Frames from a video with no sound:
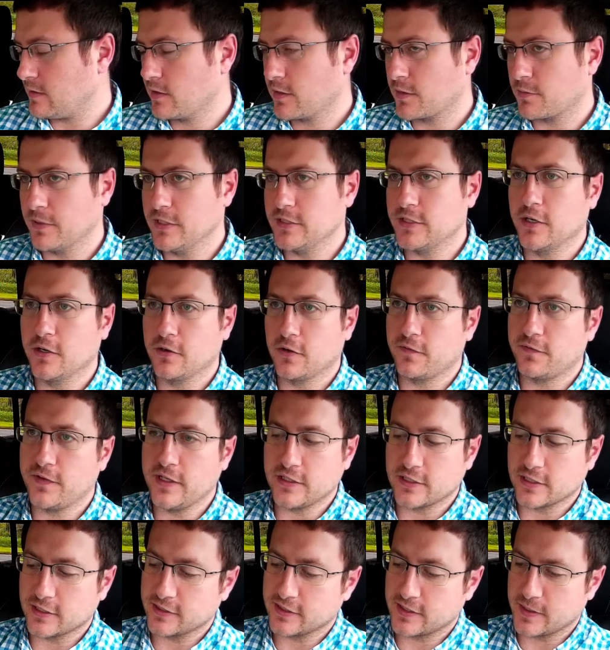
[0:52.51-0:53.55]
Three total
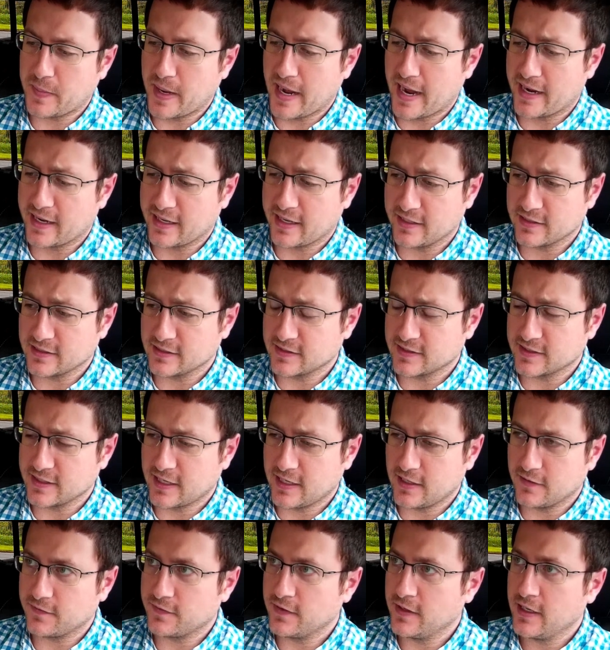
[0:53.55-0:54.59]
features. The package
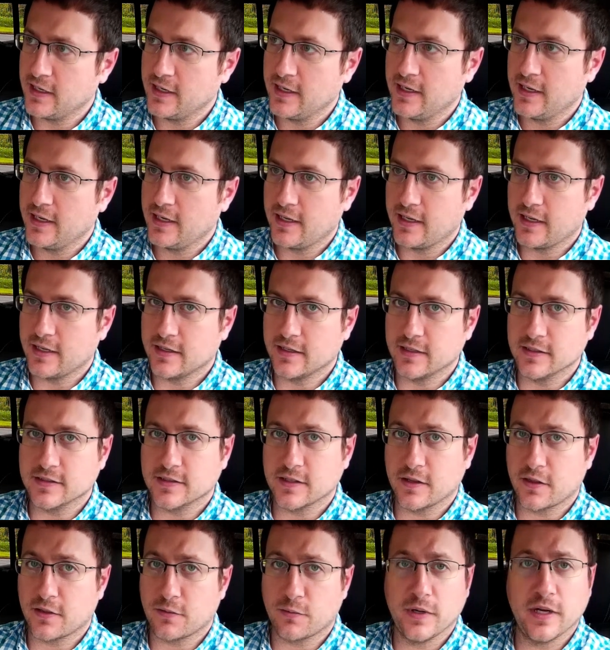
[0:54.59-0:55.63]
itself is
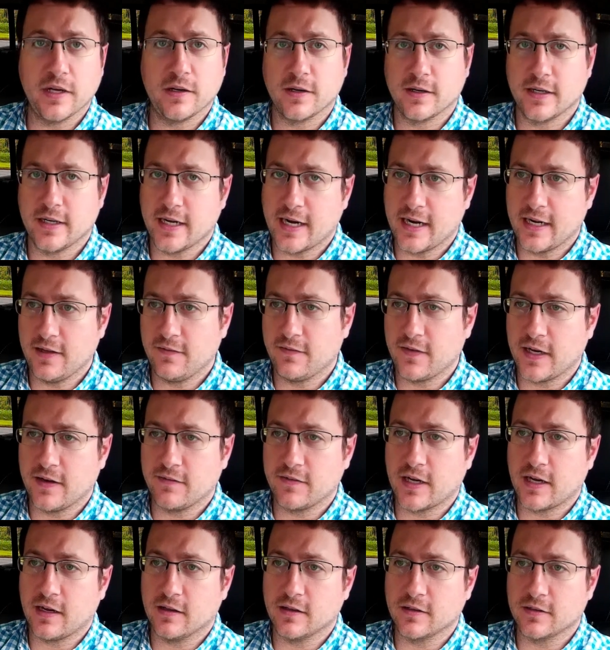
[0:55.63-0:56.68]

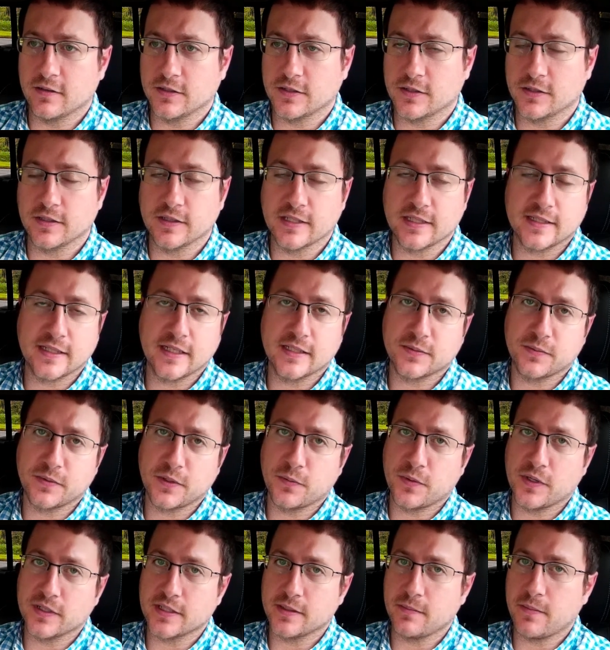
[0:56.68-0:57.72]
$395, or at least that's what it
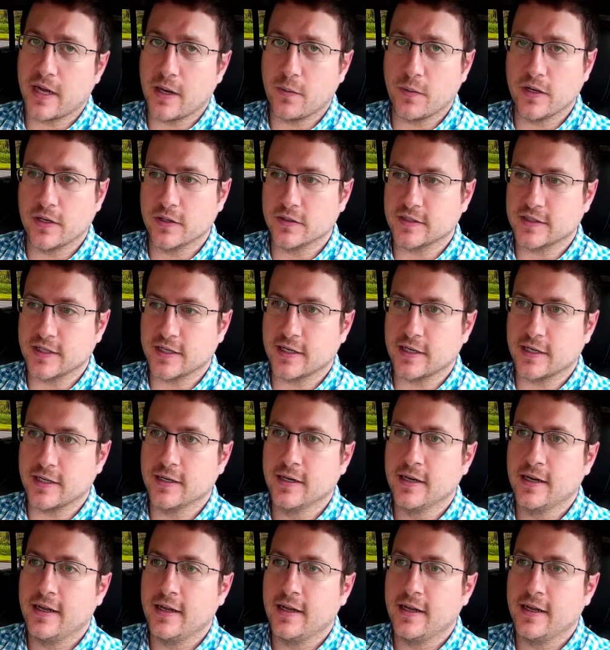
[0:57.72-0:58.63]
was on my window sticker.